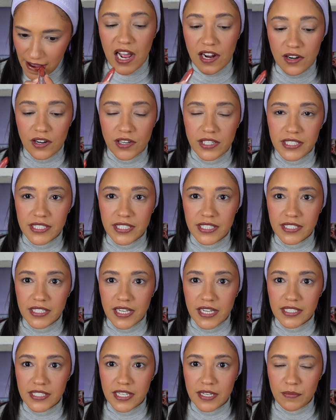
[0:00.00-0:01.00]
It honestly
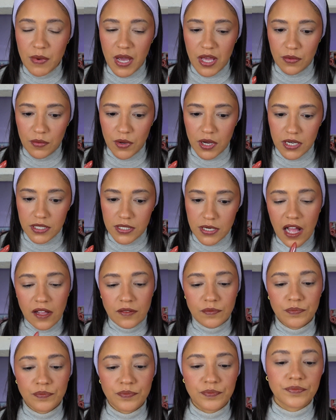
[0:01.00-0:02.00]
tastes like mouthwash.
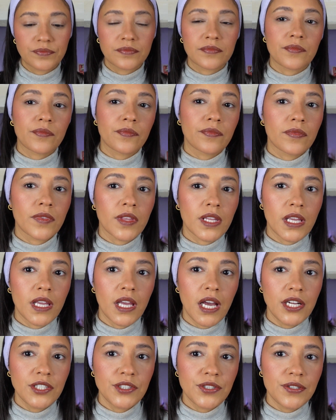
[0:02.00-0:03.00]

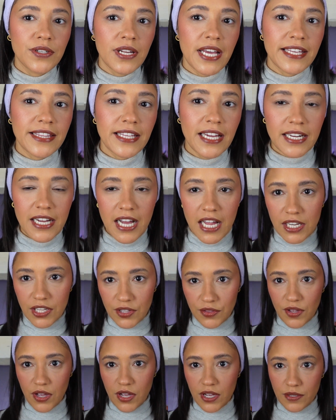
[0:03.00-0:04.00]
I do like that
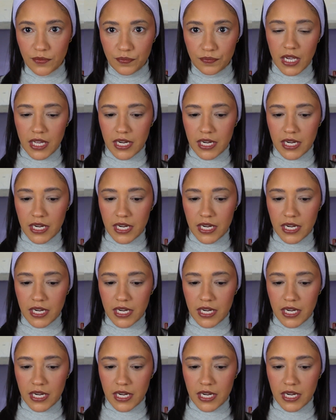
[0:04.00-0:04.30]
color though.